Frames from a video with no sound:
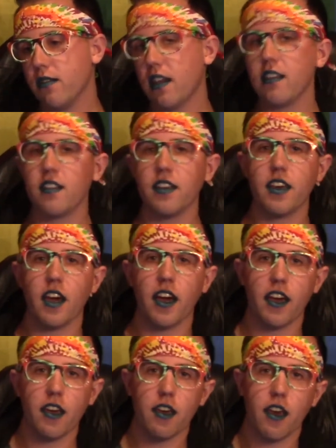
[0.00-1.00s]
technically
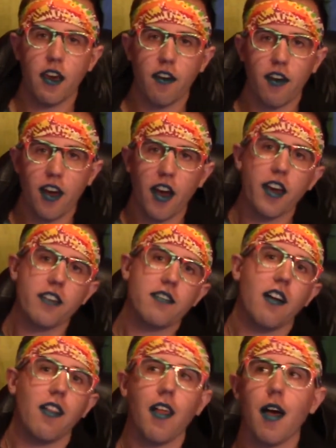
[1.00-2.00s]
I
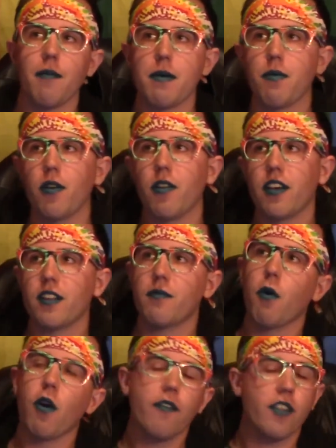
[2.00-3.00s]
tell a lot of people it's
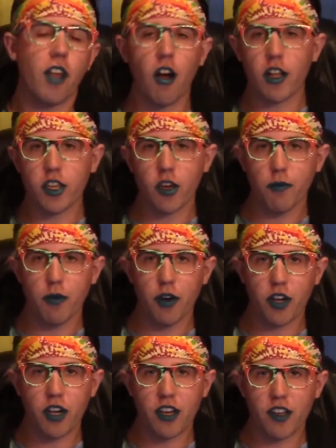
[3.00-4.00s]
more of an
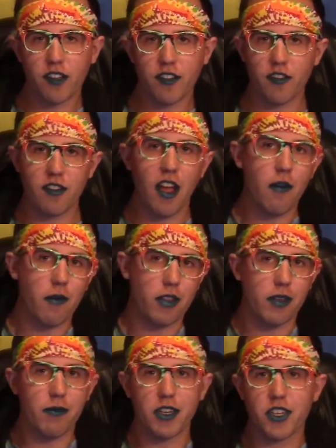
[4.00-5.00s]
audiobook because there's not
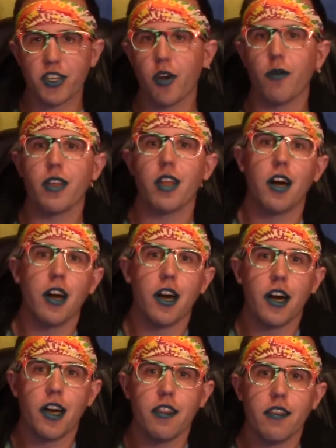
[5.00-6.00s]
really much going
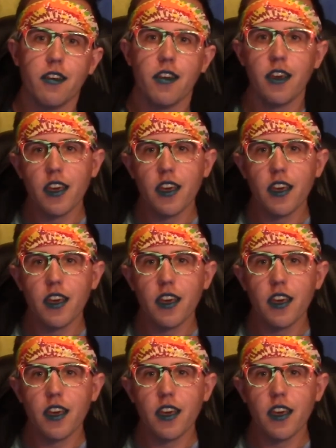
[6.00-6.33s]
on